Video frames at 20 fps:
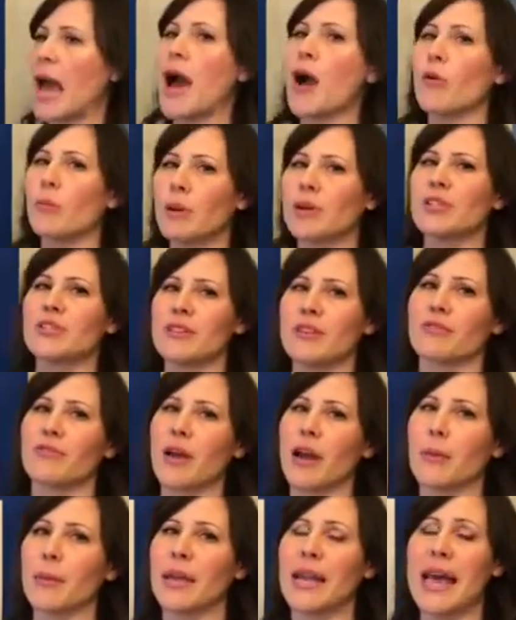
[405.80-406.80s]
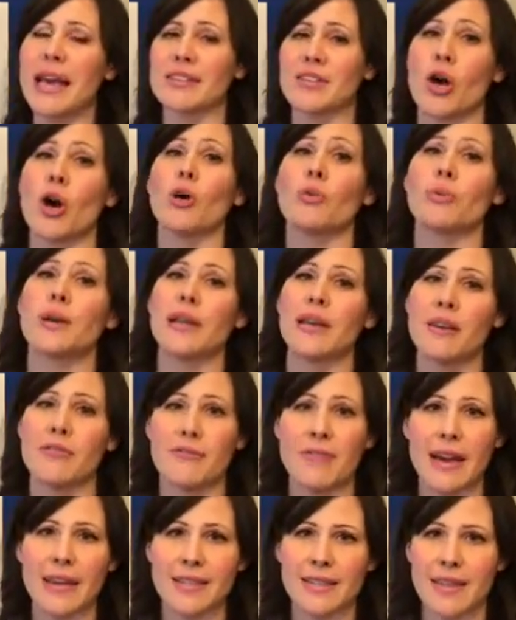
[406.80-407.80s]
how much the environment has already
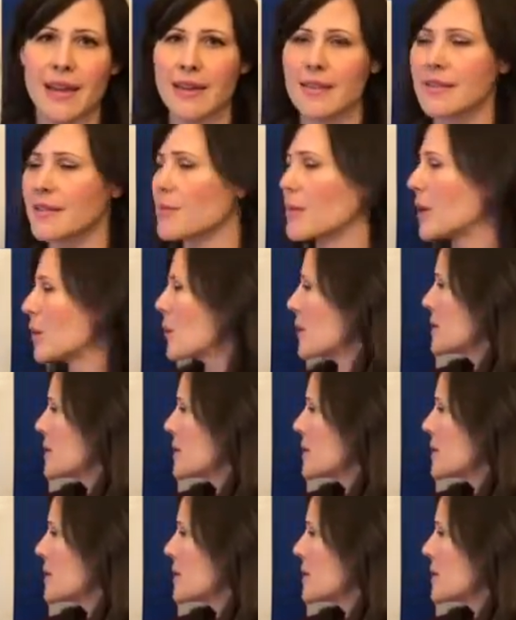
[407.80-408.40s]
affected us in many